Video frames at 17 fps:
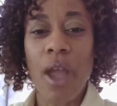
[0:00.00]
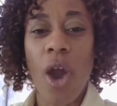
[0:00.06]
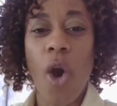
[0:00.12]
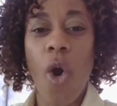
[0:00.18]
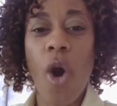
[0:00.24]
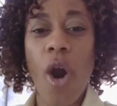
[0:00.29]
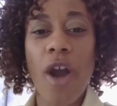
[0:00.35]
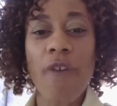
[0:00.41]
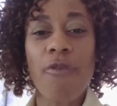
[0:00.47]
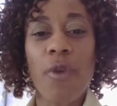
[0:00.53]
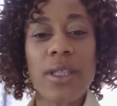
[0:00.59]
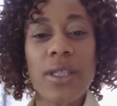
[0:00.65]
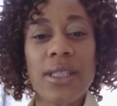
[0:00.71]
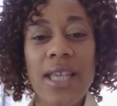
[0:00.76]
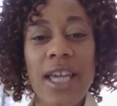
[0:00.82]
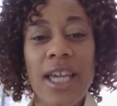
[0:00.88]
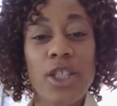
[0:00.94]
Or if we
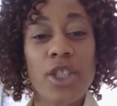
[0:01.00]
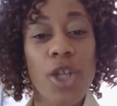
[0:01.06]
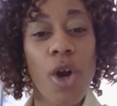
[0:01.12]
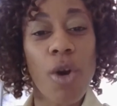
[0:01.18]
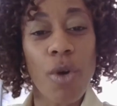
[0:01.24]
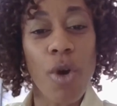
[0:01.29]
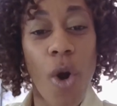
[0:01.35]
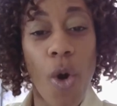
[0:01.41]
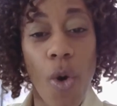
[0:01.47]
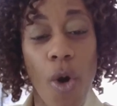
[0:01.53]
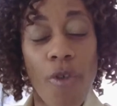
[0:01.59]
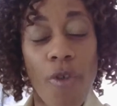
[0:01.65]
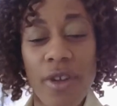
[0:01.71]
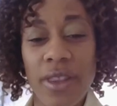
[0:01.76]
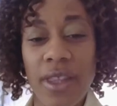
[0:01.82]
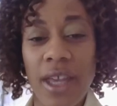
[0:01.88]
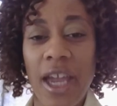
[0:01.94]
say don't go
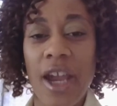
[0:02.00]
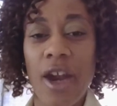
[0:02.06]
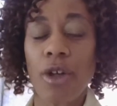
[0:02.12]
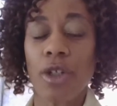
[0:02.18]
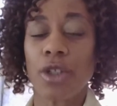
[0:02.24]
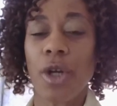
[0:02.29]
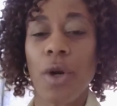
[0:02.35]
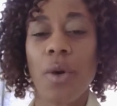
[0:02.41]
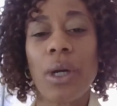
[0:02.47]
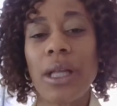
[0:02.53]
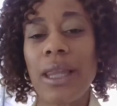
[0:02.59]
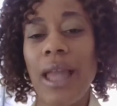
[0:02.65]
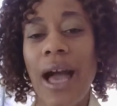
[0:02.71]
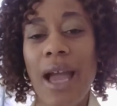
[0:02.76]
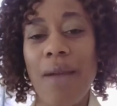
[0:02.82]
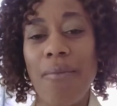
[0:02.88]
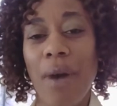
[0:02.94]
over there or don't
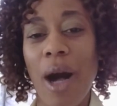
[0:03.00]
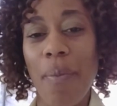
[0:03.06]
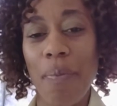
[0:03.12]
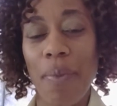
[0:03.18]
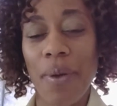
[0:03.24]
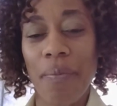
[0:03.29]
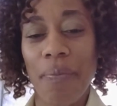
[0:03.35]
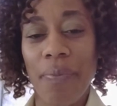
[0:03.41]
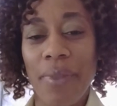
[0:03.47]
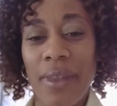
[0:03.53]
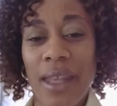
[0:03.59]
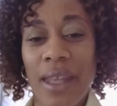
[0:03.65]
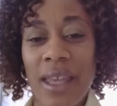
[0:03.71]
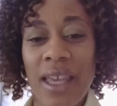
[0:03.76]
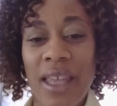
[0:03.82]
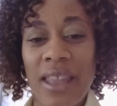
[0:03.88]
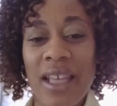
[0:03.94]
climb up,
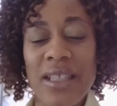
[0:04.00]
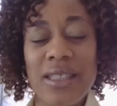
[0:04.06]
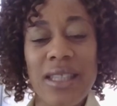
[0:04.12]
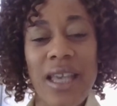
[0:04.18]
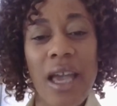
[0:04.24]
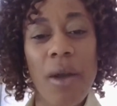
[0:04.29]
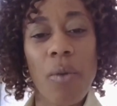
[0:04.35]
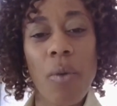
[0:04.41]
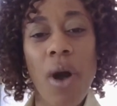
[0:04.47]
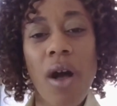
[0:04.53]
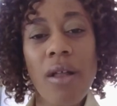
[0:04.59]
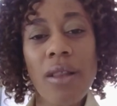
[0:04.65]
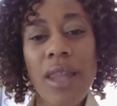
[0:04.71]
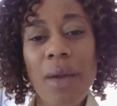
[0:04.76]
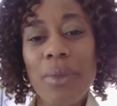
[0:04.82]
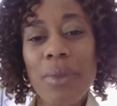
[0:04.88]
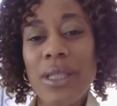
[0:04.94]
they say,
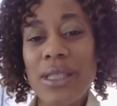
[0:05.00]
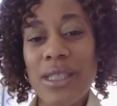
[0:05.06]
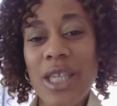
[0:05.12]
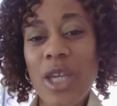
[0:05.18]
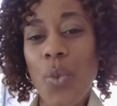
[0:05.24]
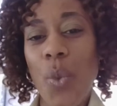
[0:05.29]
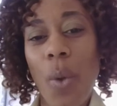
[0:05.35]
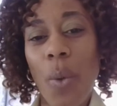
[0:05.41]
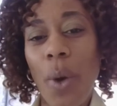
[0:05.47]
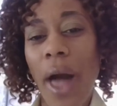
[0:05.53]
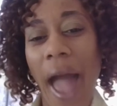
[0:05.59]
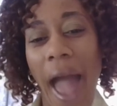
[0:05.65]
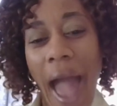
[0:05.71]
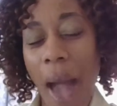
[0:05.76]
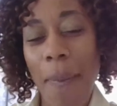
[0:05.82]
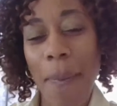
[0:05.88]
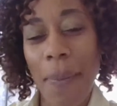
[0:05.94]
well, let me see what will
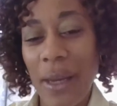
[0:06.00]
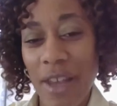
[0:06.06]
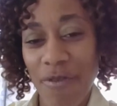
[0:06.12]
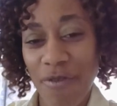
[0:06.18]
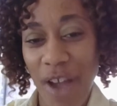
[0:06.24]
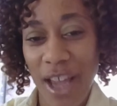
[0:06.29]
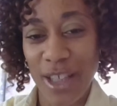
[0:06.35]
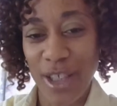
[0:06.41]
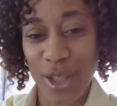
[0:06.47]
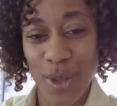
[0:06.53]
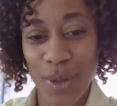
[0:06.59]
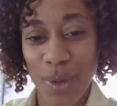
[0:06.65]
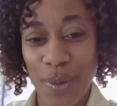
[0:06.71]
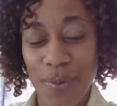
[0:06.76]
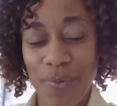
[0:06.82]
happen if I do.